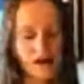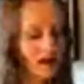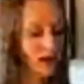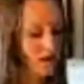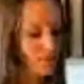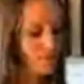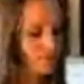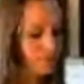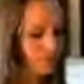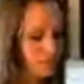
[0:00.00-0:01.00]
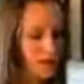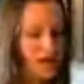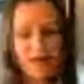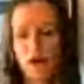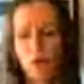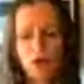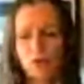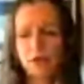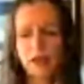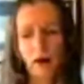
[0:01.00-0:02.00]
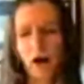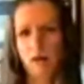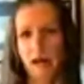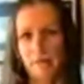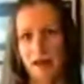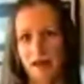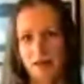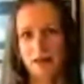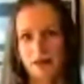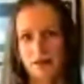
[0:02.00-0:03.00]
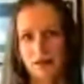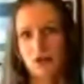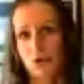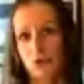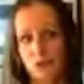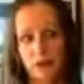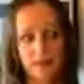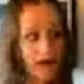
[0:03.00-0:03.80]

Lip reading: And it worked really well when I made the noodles with